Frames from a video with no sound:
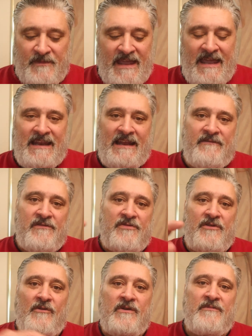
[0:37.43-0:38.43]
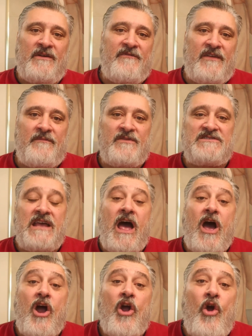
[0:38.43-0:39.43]
And I even throw in my famous
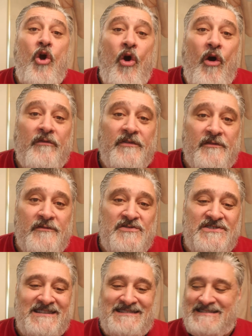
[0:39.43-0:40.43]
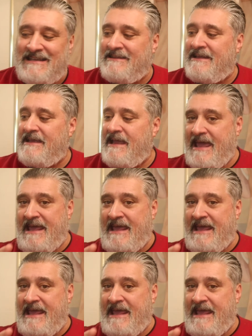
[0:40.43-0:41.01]
coffee reviews on Sunday.